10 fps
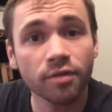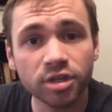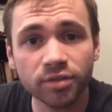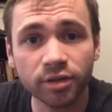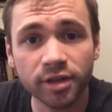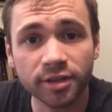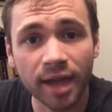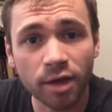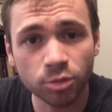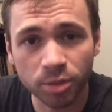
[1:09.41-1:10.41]
First of all, you got the
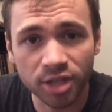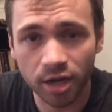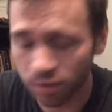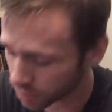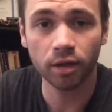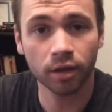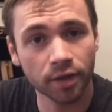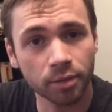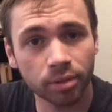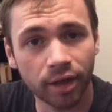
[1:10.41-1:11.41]
couch potatoes, you
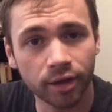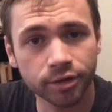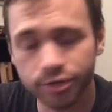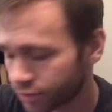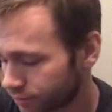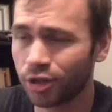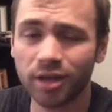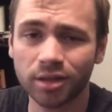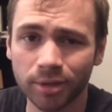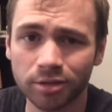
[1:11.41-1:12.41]
got the players, you
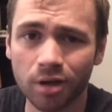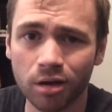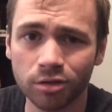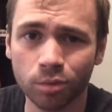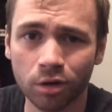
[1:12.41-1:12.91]
got the McDonald's